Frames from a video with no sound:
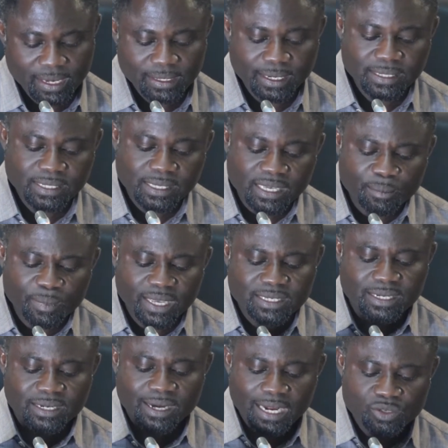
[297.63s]
the scheme is
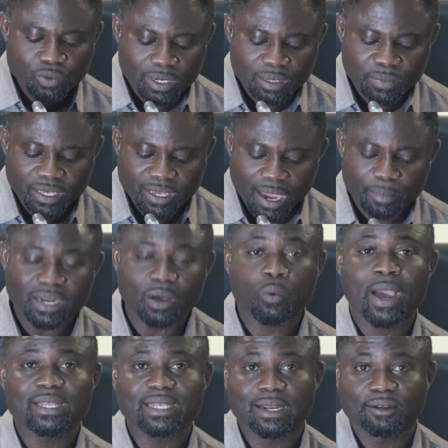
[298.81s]
gradually becoming a
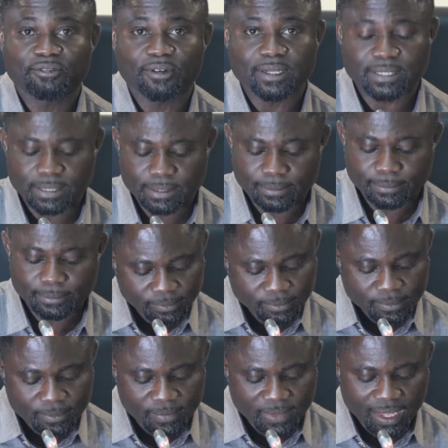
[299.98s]
white elephant.
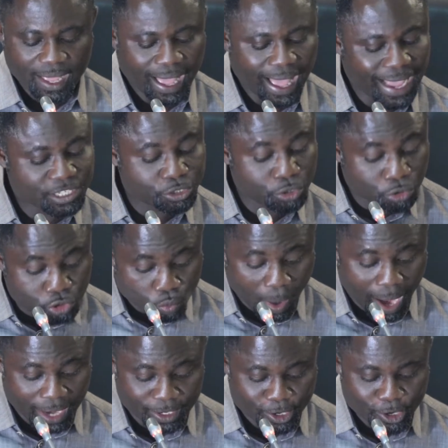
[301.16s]
As
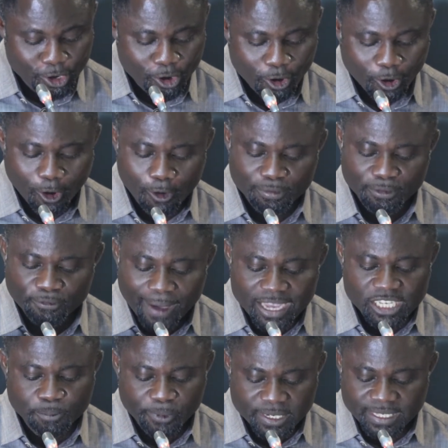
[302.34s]
usual, of the
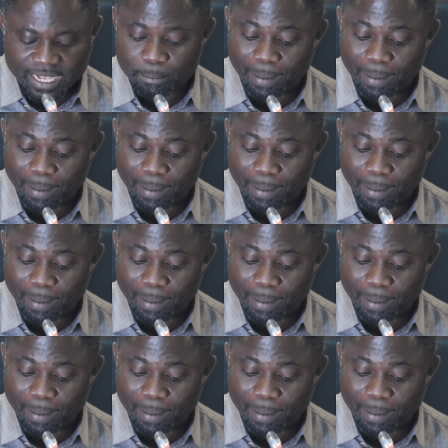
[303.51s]
Vice President